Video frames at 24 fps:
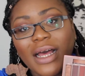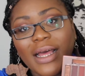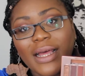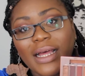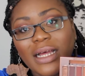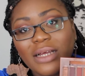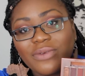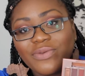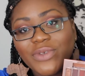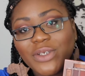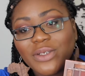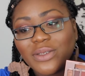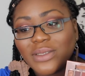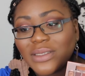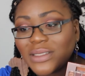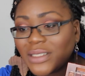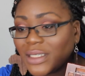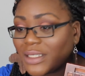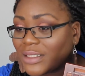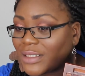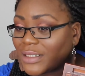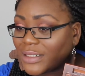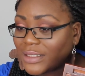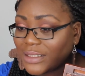I have used
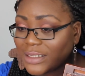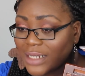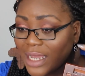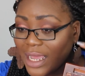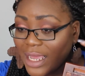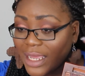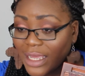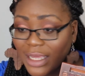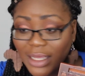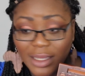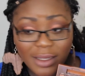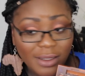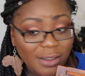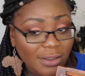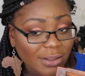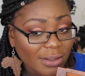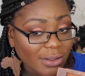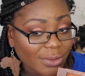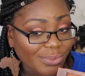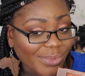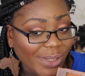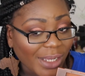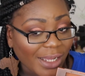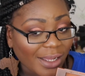it today
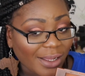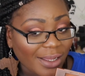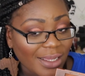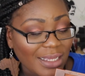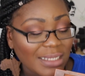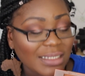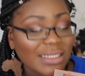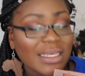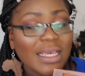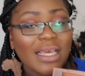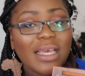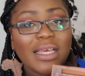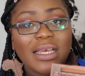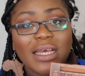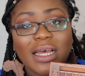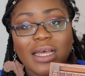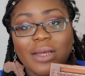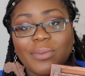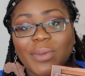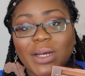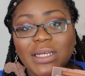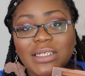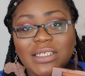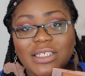on my eyes.
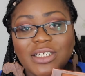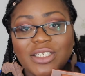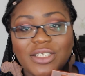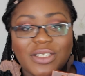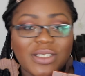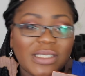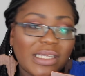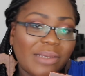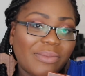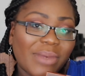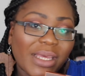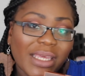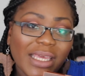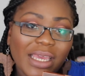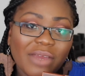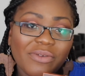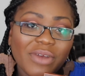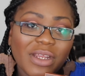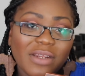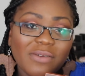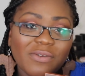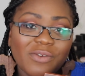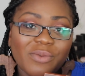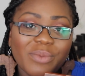I did use it in my Get
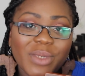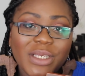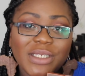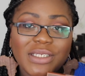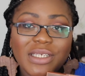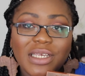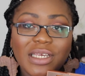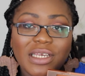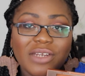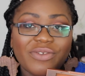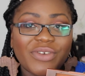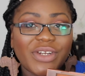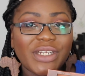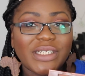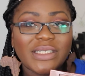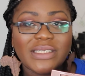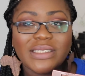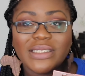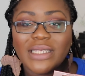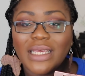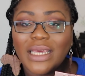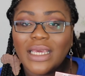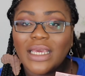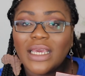Ready With Me, so you can already
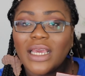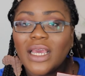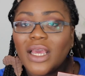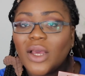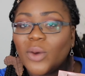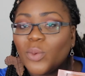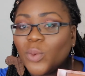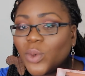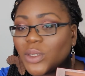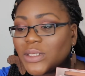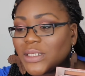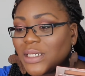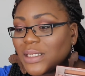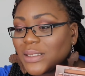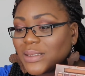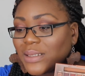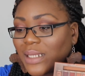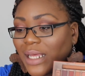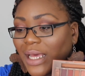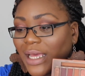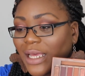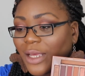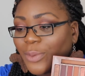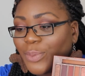see what it's
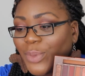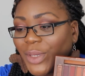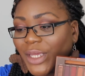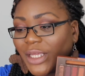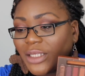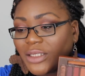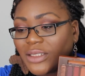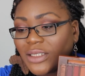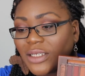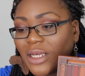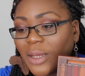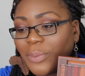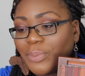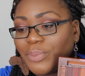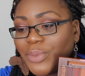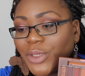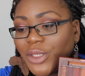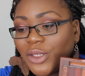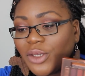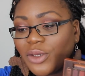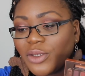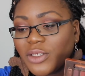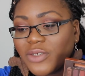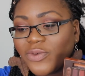like, but it's a
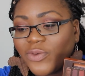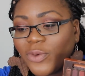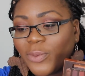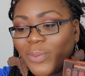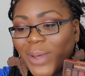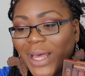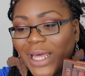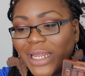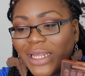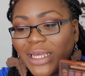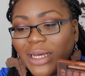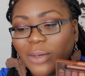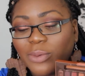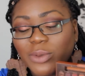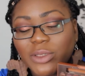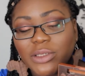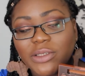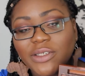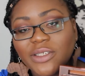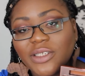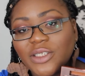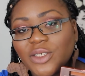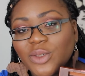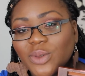beautiful palette. I
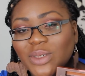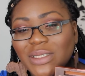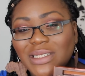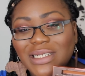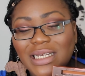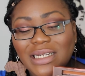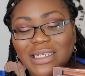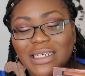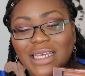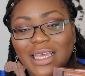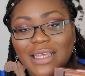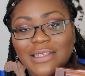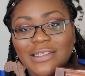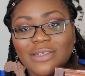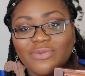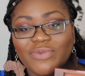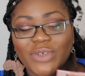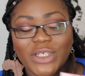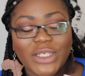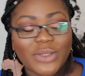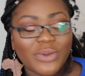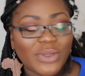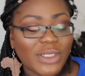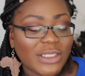wasn't going to do a dedicated
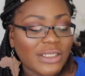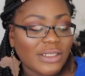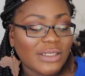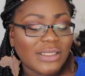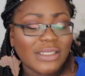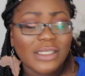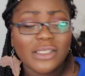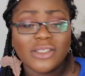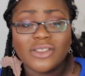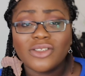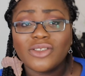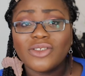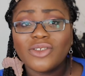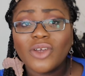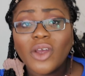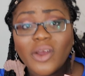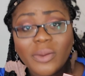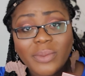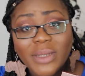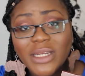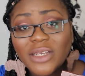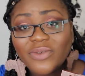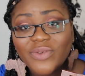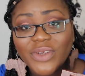video on this because there's
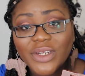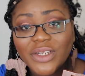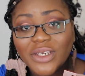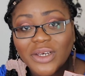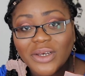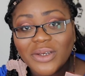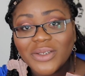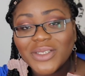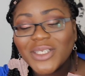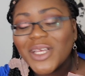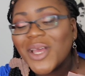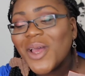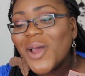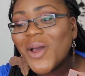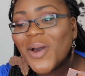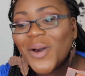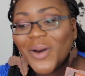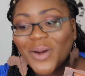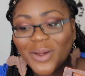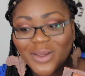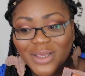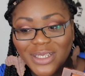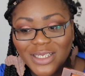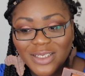so many videos
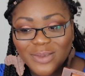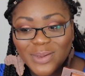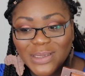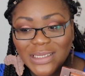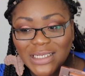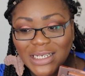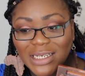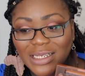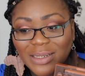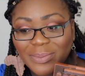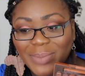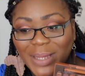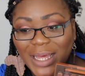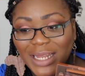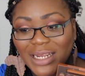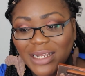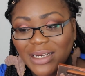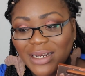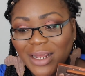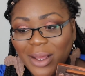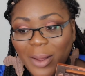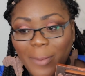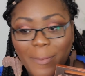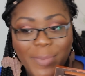on this particular
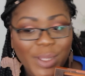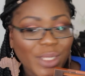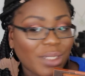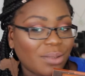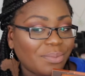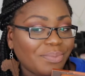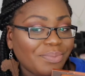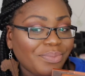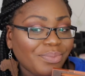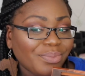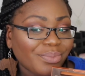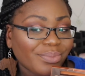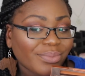palette now, but